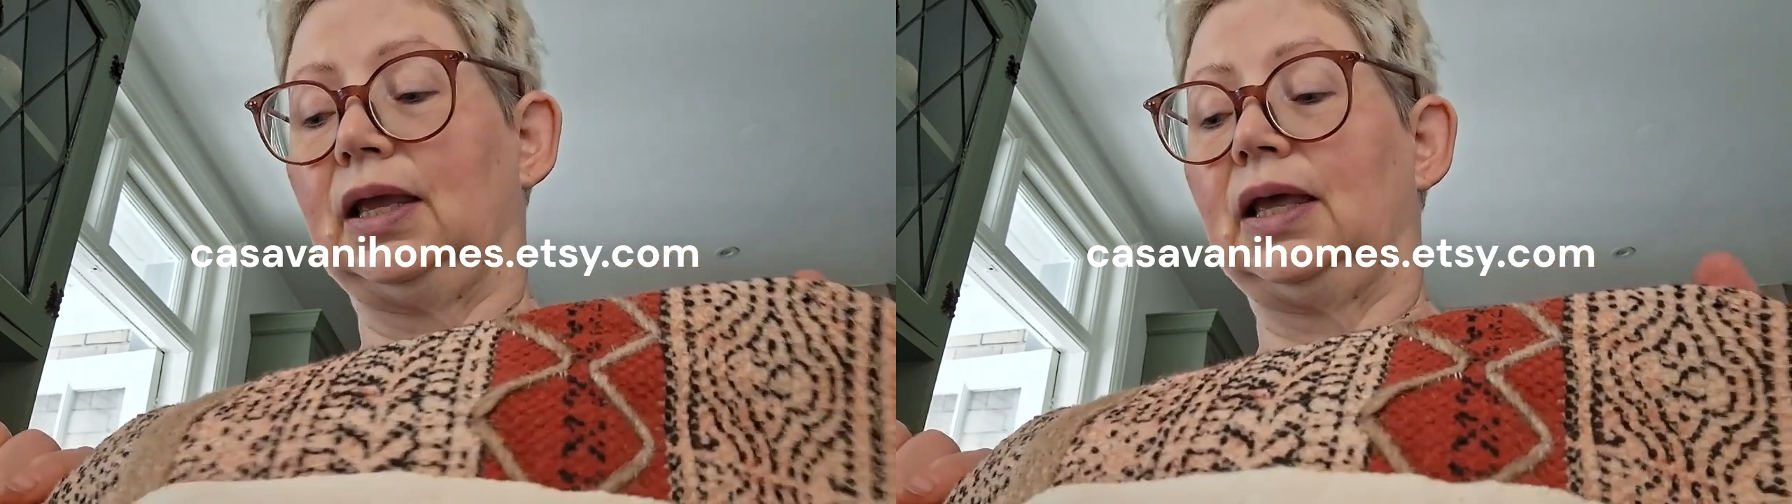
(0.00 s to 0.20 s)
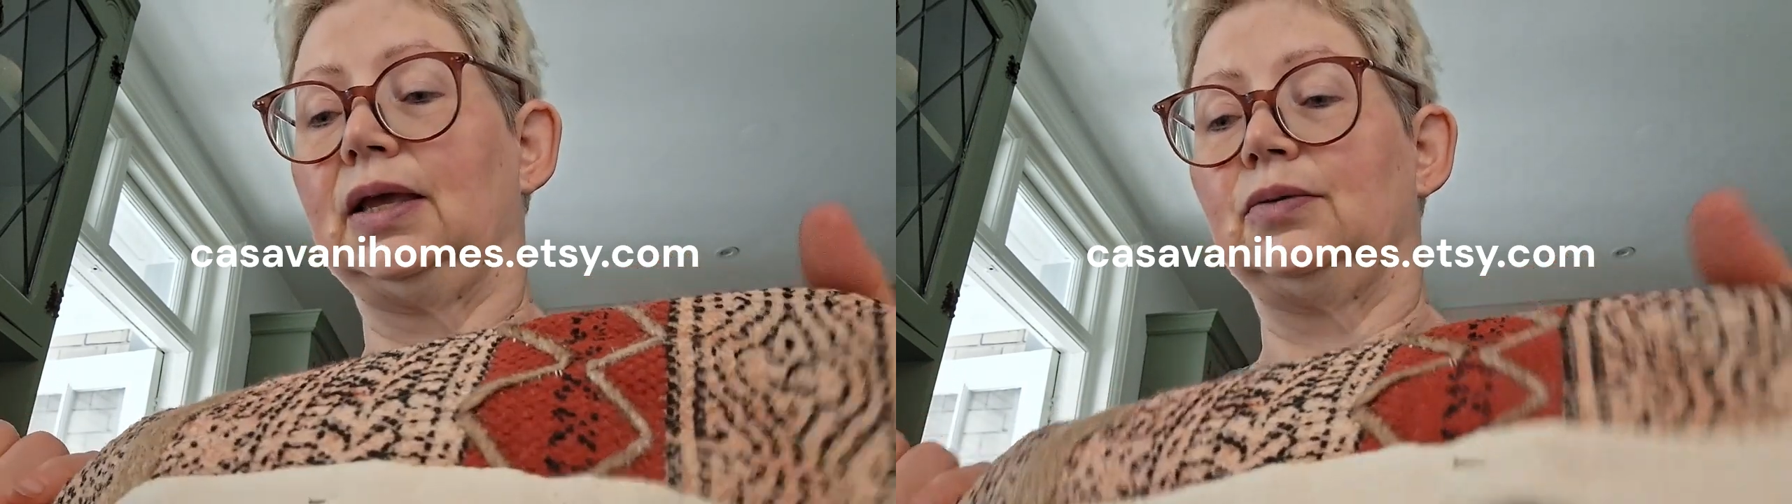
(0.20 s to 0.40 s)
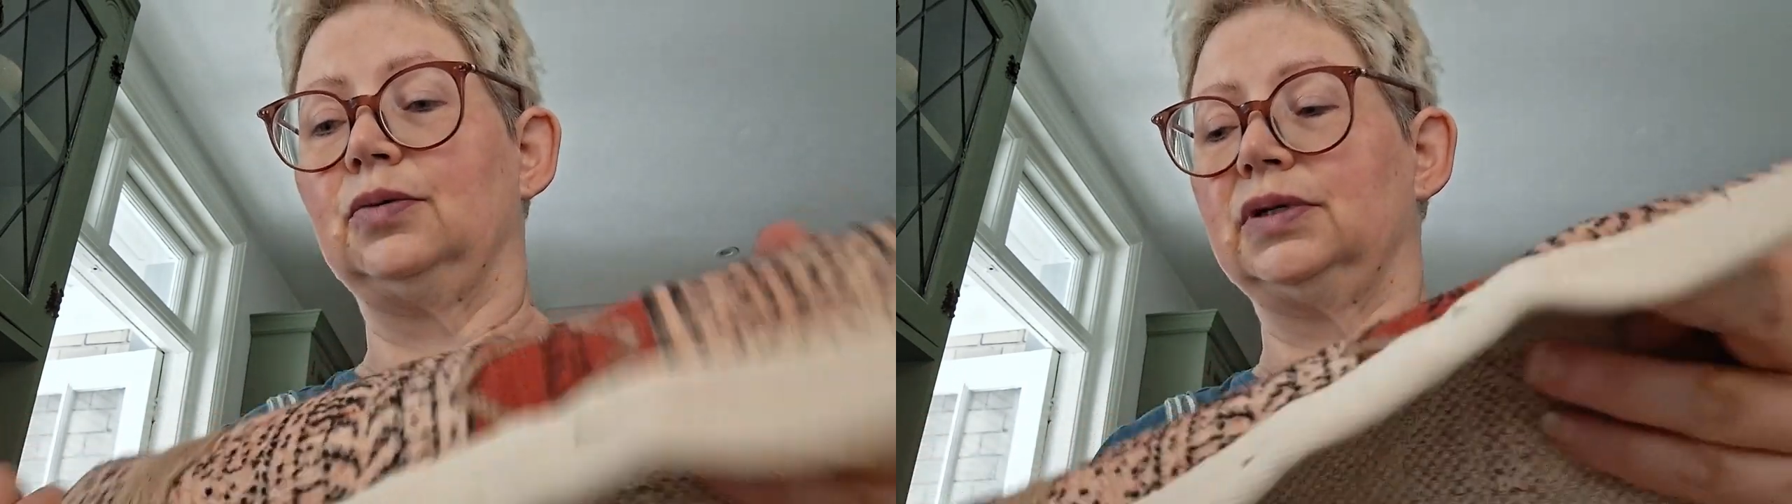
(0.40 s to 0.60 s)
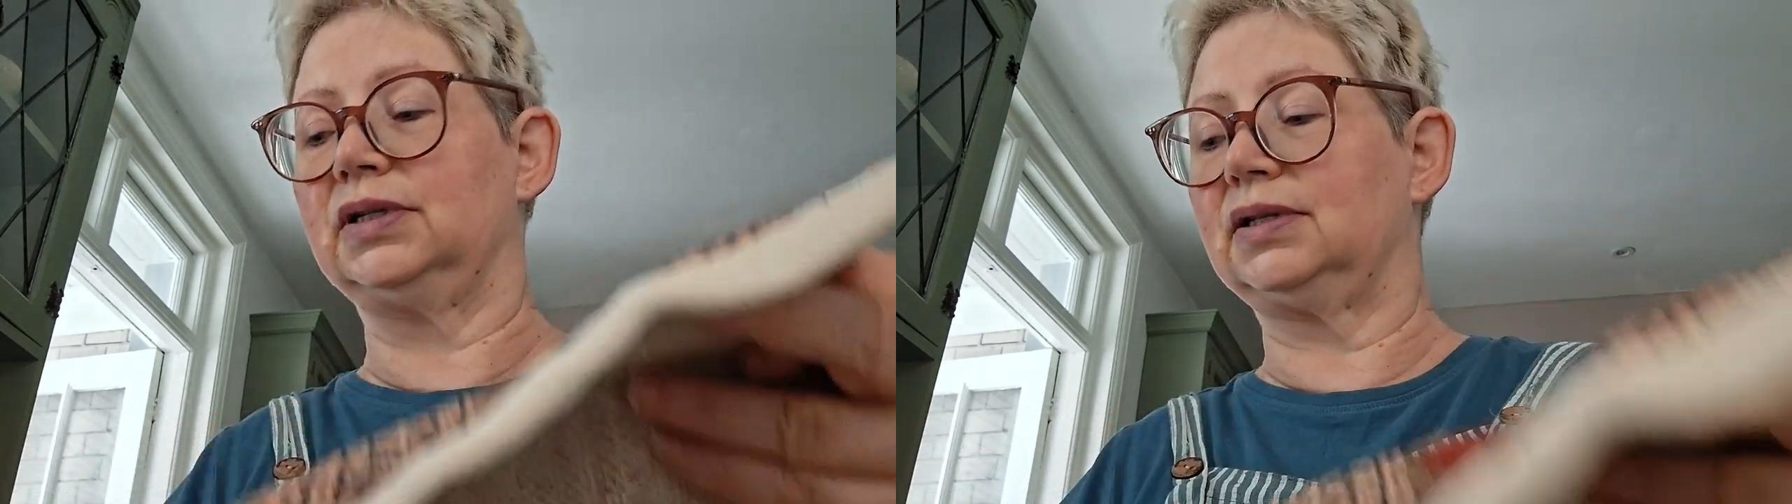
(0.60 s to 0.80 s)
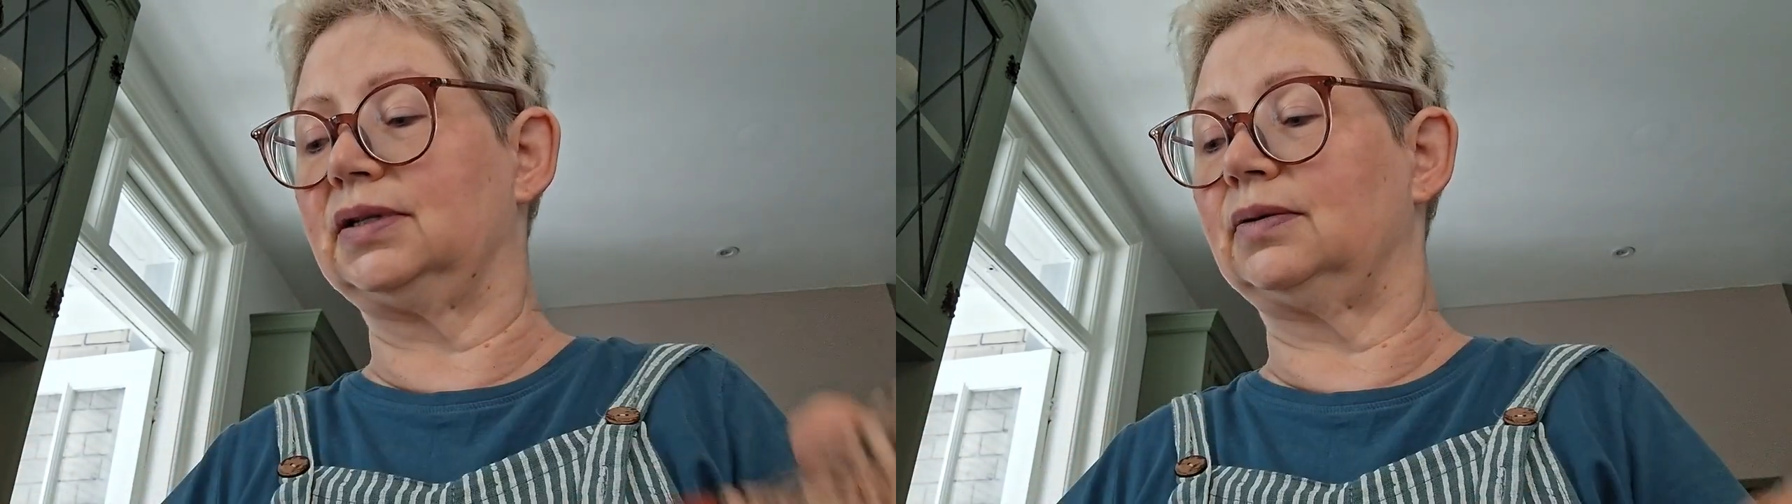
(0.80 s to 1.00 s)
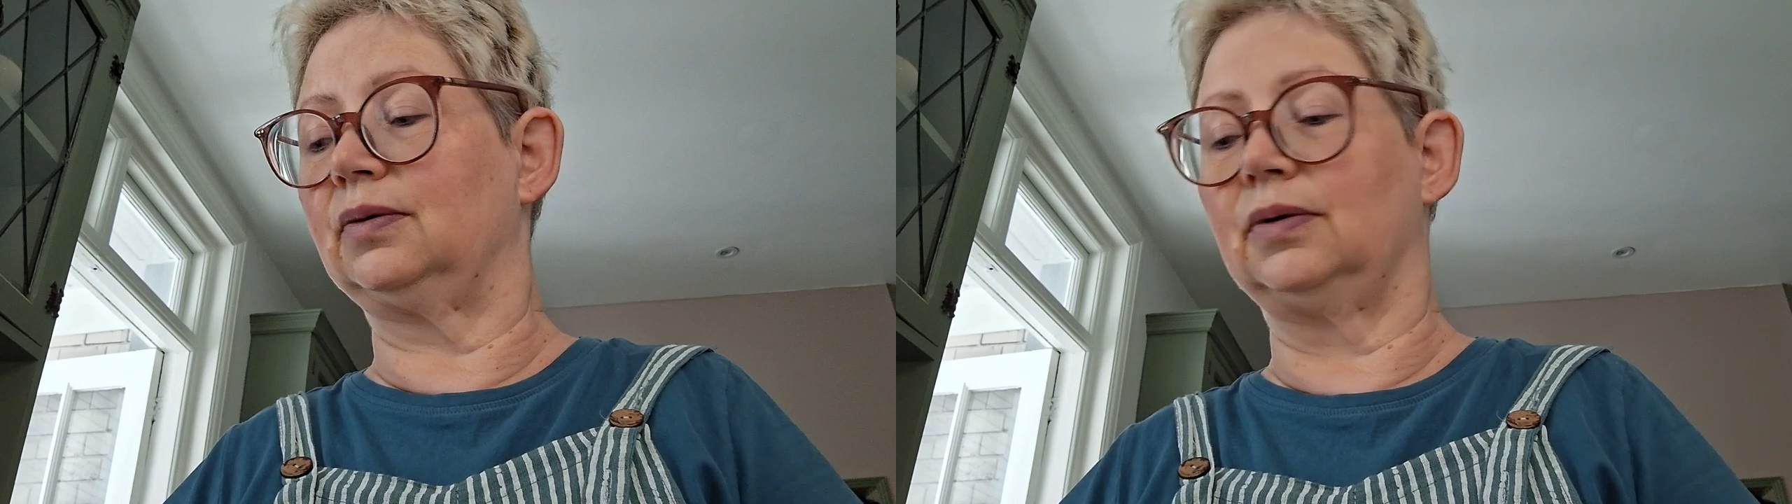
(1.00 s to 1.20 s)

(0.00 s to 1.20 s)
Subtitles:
It was